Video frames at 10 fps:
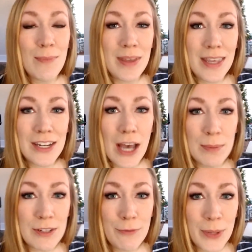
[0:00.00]
be the
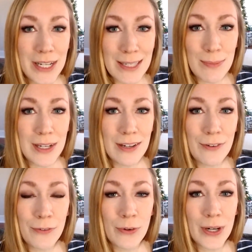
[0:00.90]
adoptive
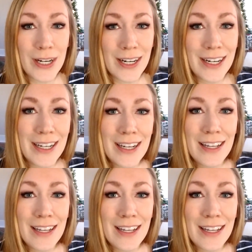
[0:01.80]
placement for